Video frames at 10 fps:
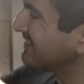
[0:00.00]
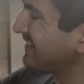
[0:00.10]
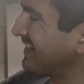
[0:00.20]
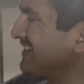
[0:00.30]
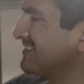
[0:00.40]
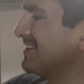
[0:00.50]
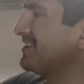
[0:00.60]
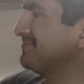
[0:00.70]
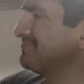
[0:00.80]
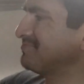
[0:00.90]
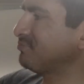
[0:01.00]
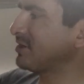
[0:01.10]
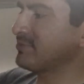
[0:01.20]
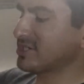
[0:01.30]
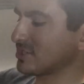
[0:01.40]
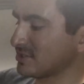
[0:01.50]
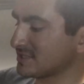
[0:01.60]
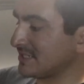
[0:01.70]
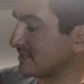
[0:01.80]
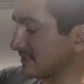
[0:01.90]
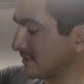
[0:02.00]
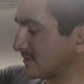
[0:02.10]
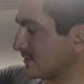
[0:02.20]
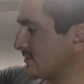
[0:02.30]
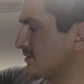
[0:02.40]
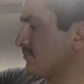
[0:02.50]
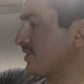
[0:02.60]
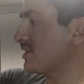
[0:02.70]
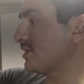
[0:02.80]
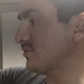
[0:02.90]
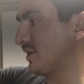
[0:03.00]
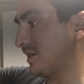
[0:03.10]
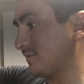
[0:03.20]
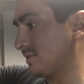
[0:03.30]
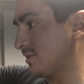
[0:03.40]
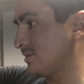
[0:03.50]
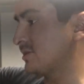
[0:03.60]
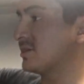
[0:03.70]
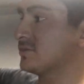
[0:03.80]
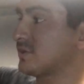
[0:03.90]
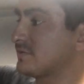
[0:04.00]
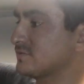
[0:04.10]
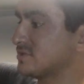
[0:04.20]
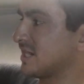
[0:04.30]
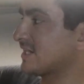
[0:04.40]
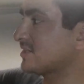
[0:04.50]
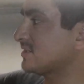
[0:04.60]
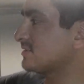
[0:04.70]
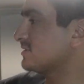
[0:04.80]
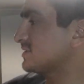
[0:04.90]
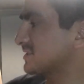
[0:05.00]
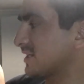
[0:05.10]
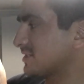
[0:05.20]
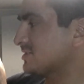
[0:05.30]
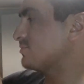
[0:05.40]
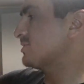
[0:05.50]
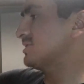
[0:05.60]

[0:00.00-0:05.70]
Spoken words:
And pretty much it looks nice. I think the pink colorway, the colorway of the jacket, the design is pretty